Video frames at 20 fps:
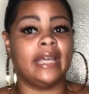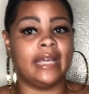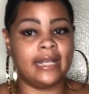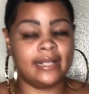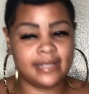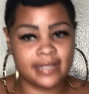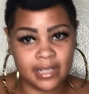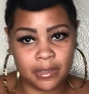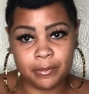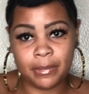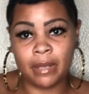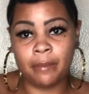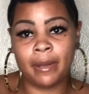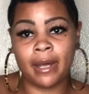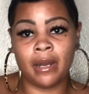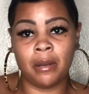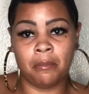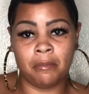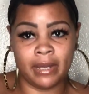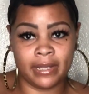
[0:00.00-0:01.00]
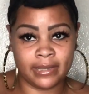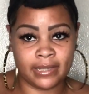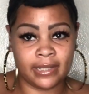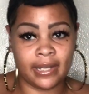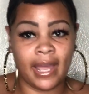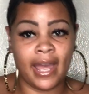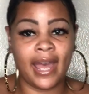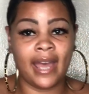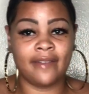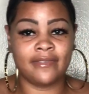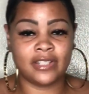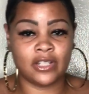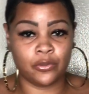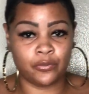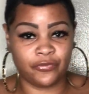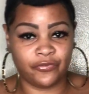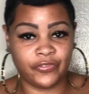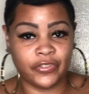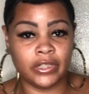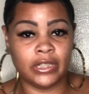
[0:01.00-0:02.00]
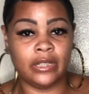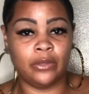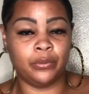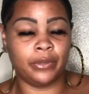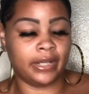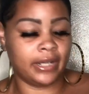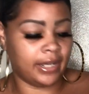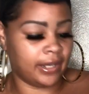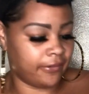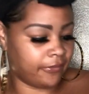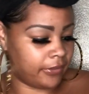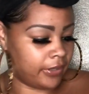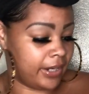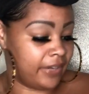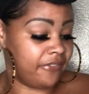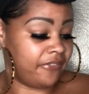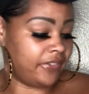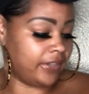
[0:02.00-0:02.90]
It took me about 1.5 months to fully recover and